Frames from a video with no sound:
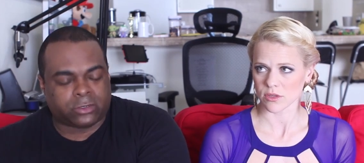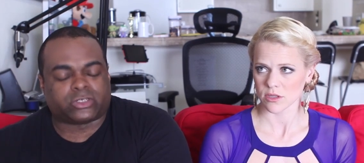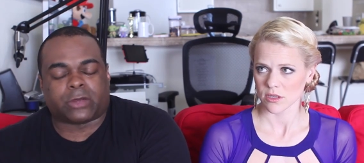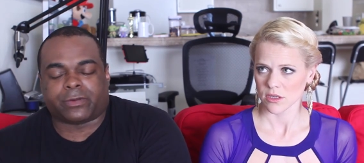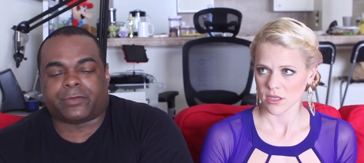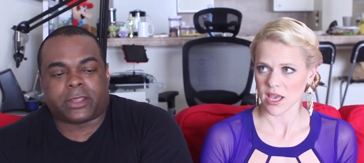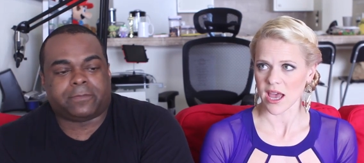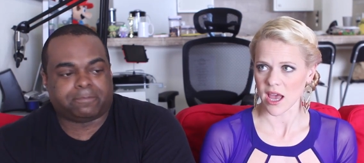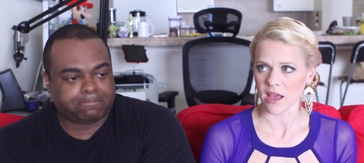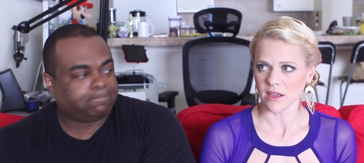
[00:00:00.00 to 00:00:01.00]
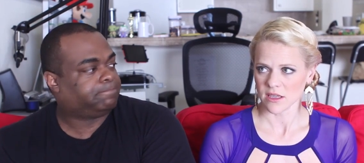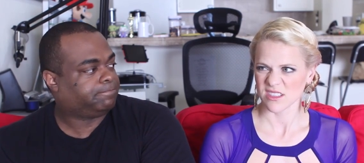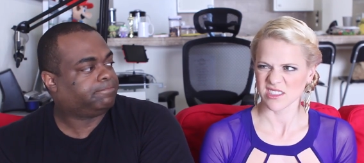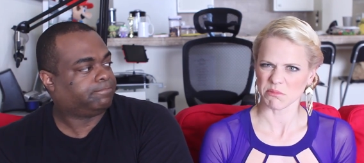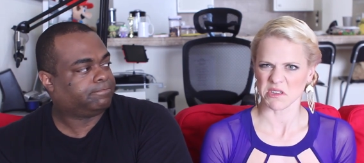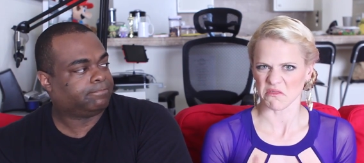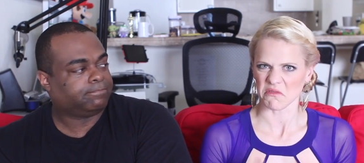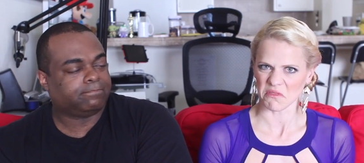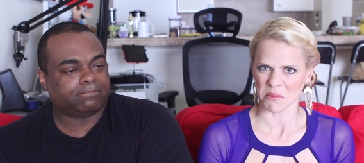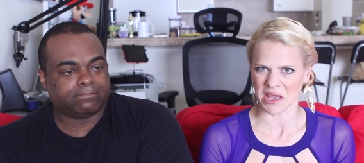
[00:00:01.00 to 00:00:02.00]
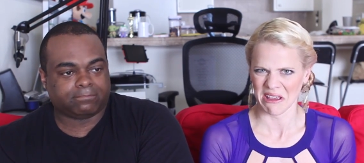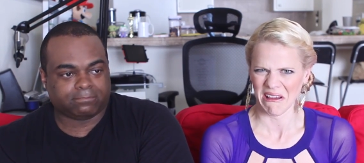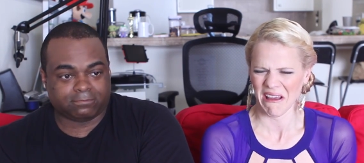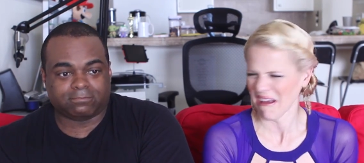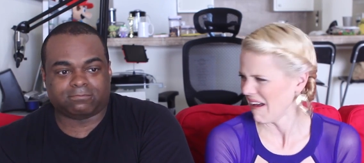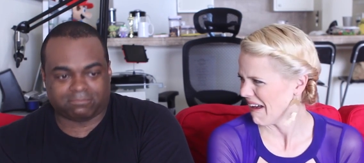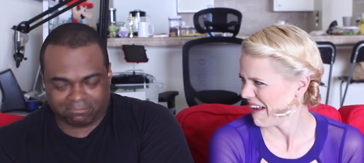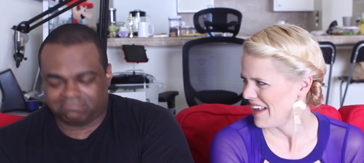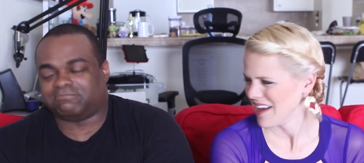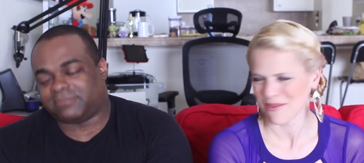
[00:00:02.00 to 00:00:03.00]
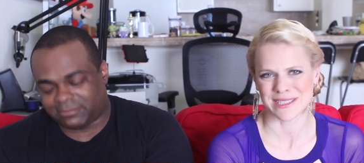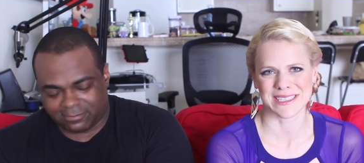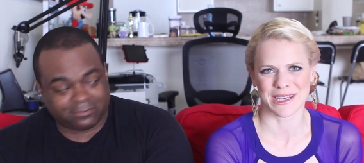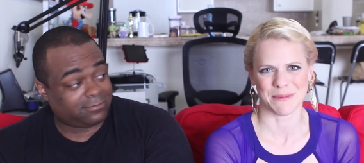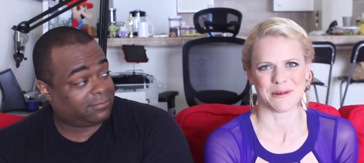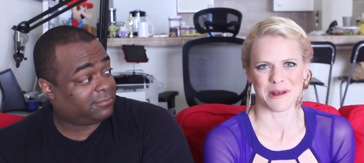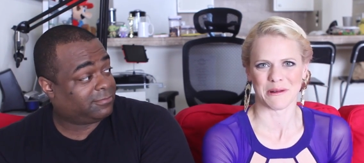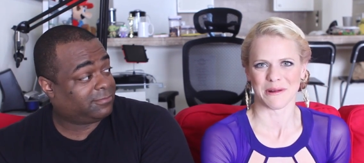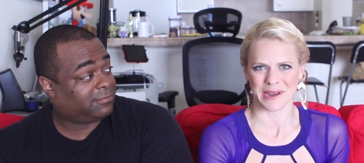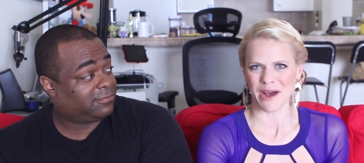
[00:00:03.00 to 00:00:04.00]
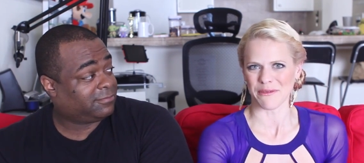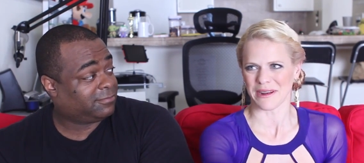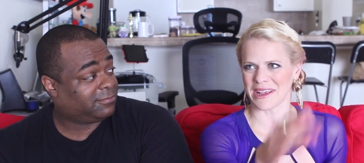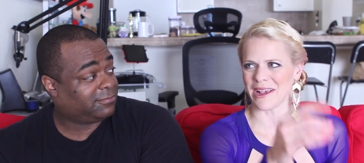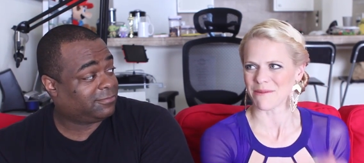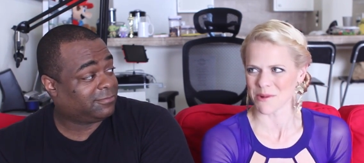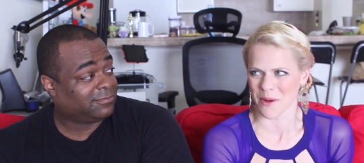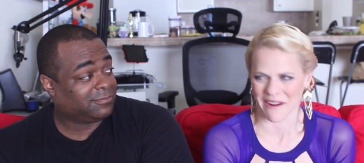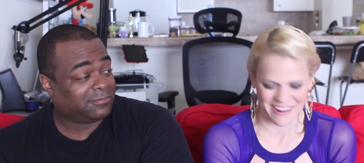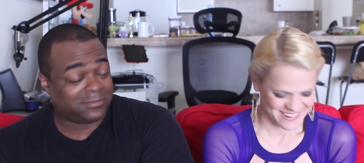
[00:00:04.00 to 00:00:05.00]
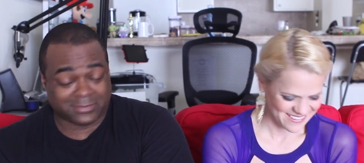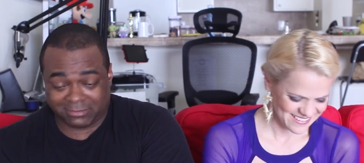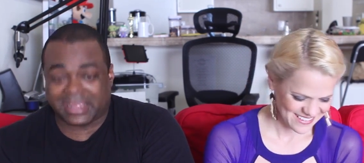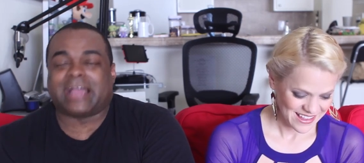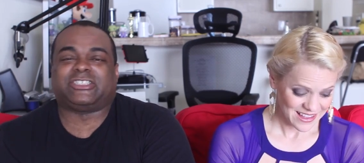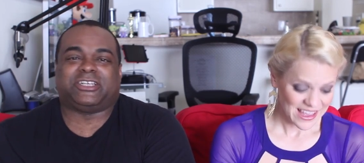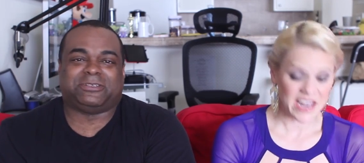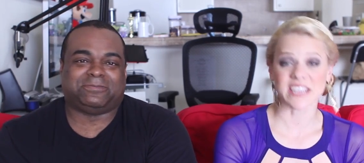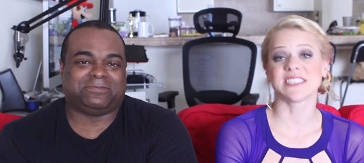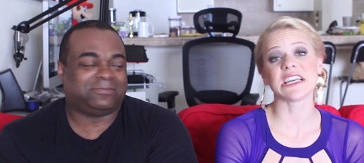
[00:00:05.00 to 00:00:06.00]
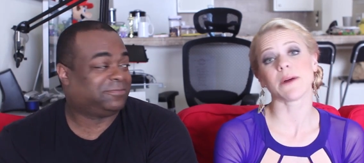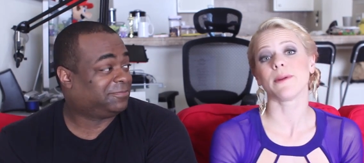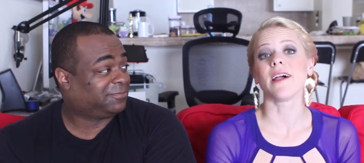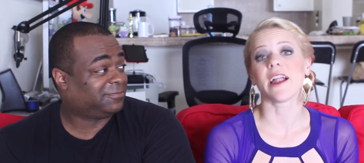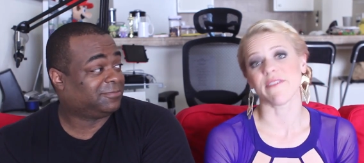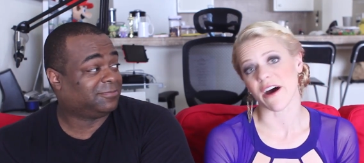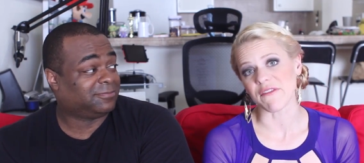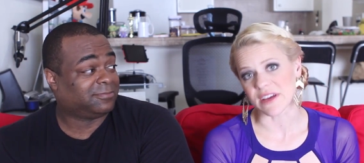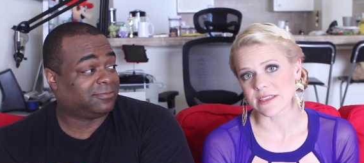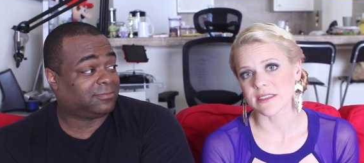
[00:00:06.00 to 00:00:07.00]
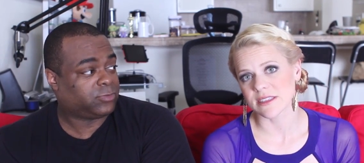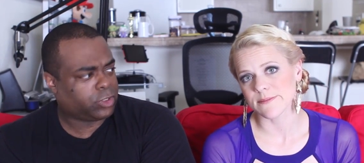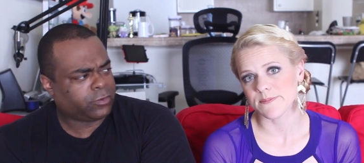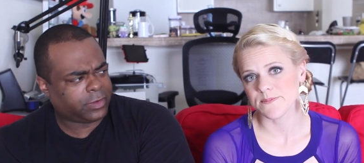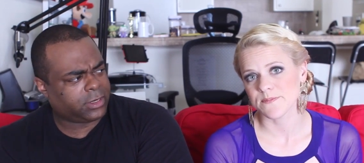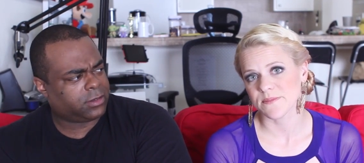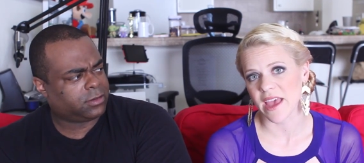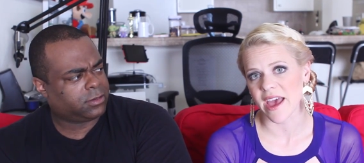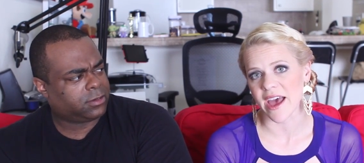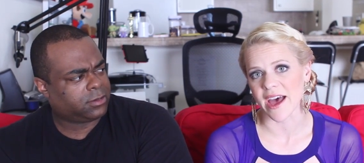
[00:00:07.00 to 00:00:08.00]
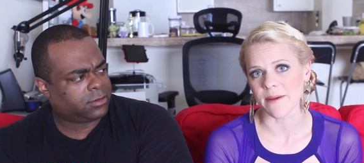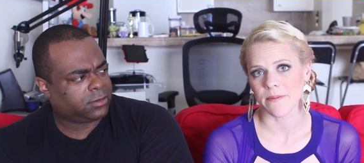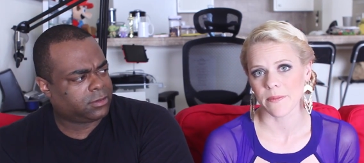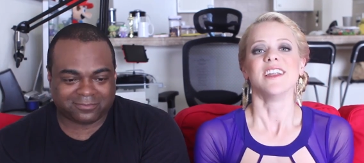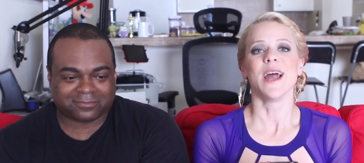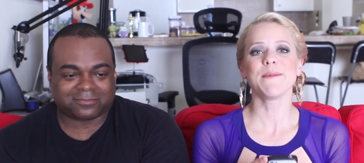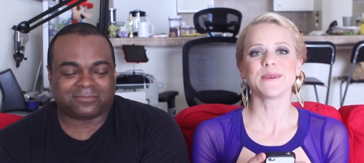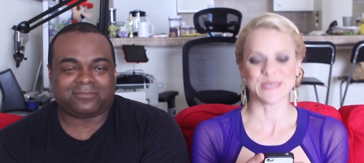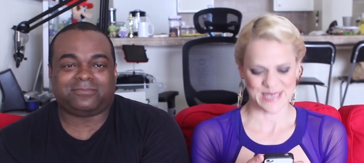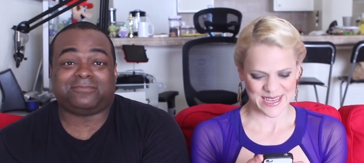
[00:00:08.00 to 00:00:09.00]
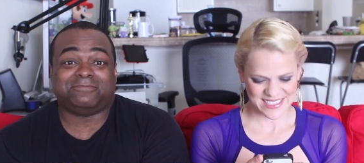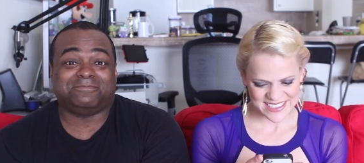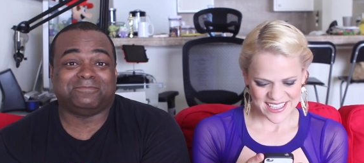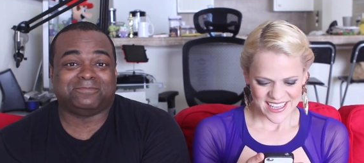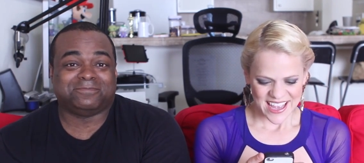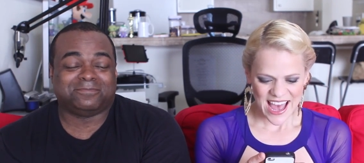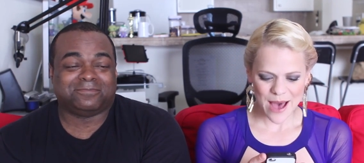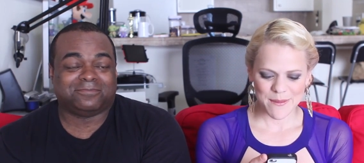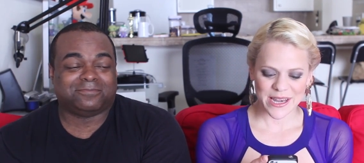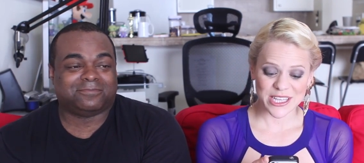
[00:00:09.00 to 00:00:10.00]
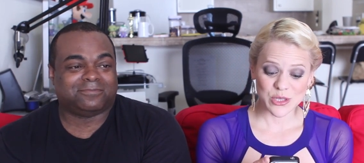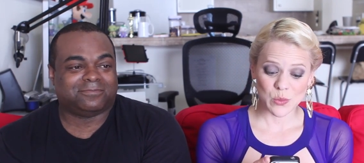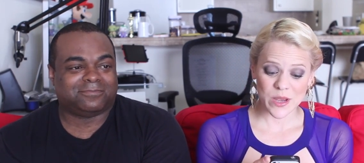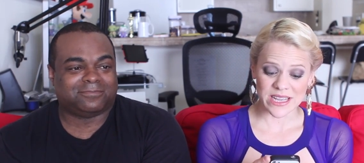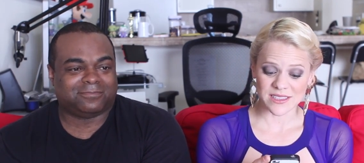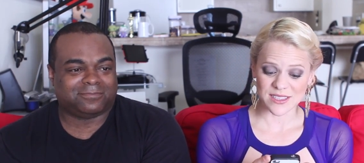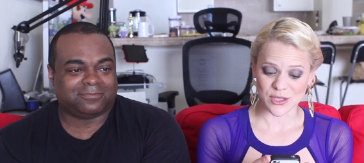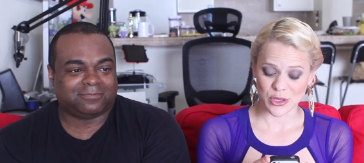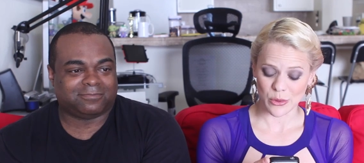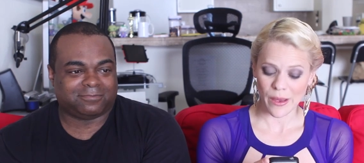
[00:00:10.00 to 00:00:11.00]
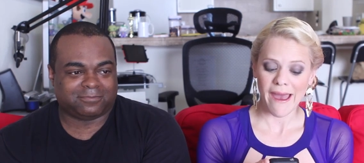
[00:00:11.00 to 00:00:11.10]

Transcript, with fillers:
Speaker 1: do shower
Speaker 2: every day. Yeah, it's a little bit different for me. If I stink of an outfit, I can't rewear it.
Speaker 1: Gotcha.
Speaker 2: And I stink up a lot of outfits.
Speaker 1: Do you really? Yeah.
Speaker 2: Number 6. How many tweets do you